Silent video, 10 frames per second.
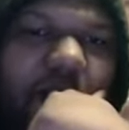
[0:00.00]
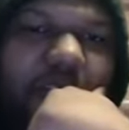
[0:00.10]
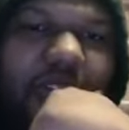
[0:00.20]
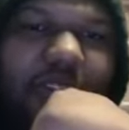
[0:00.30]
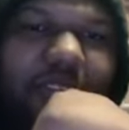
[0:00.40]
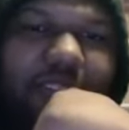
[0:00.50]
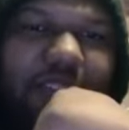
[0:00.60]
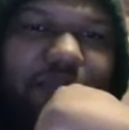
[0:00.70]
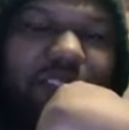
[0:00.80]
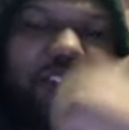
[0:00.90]
Okay.
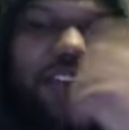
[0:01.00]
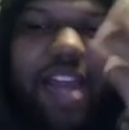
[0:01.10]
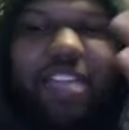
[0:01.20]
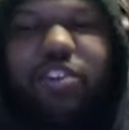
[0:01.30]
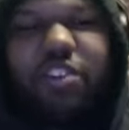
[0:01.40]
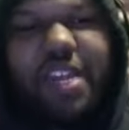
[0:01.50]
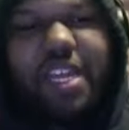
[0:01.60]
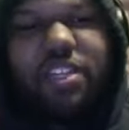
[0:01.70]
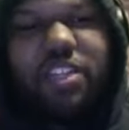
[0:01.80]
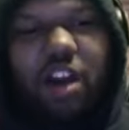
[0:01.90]
Take him to the right. That's what you
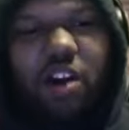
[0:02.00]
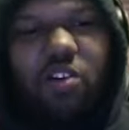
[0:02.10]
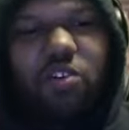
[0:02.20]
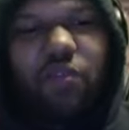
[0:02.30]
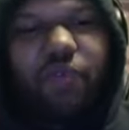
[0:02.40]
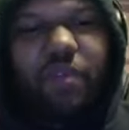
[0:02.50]
need to do.